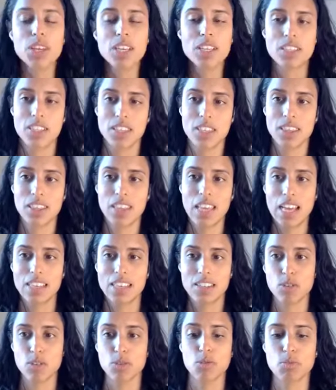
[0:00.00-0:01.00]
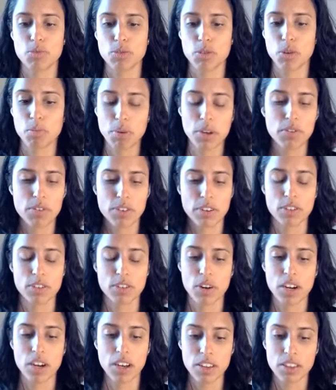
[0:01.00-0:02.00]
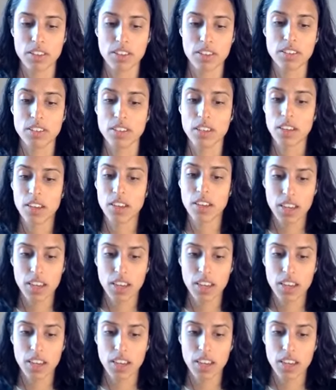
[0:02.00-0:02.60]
reason that's so so pivotal to our health is